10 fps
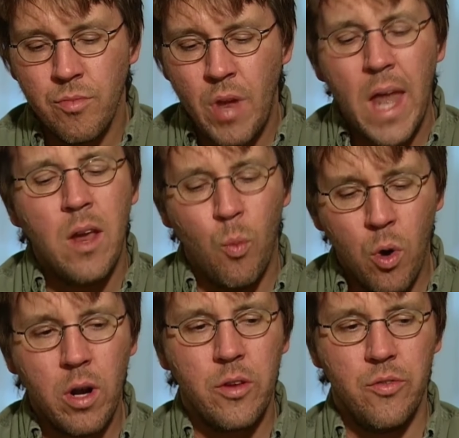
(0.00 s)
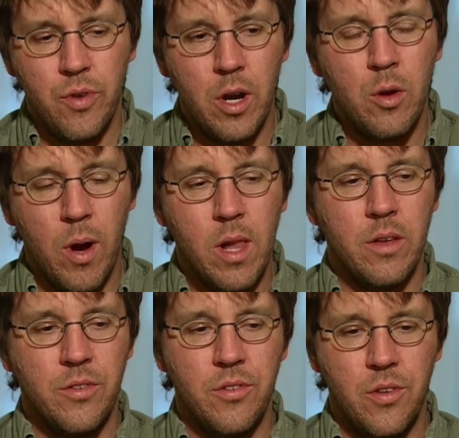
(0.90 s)
And it works very well
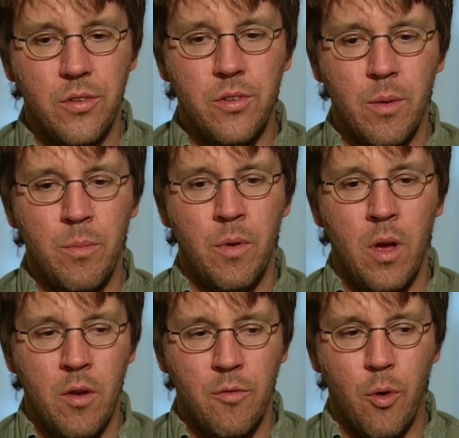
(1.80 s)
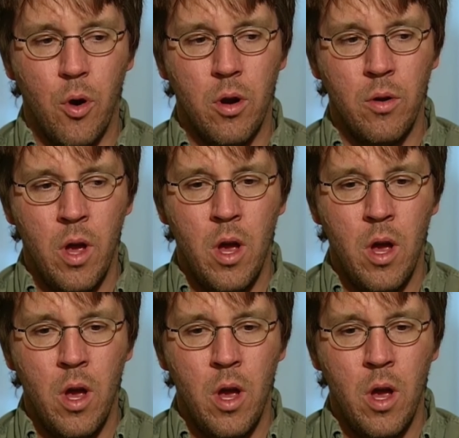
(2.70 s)
as a system for